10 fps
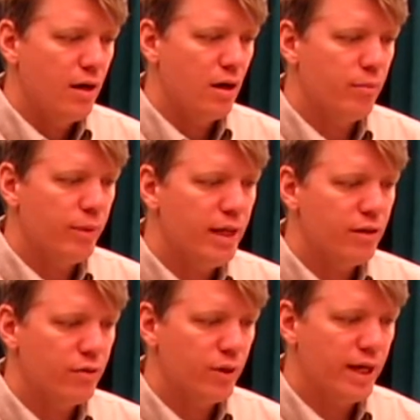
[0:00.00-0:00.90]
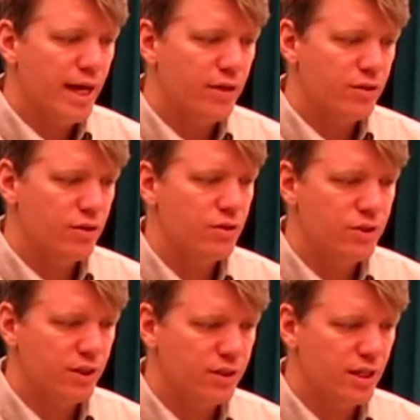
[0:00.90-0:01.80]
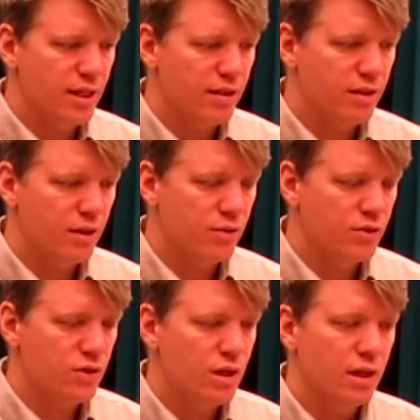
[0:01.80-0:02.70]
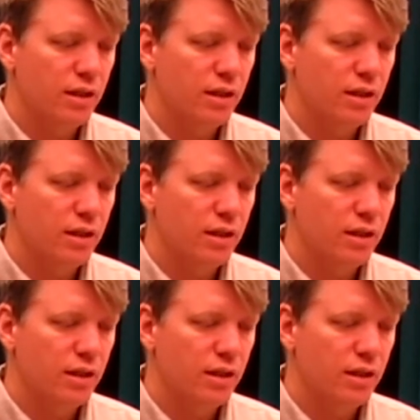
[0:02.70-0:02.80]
on beat 3 has 2 16th notes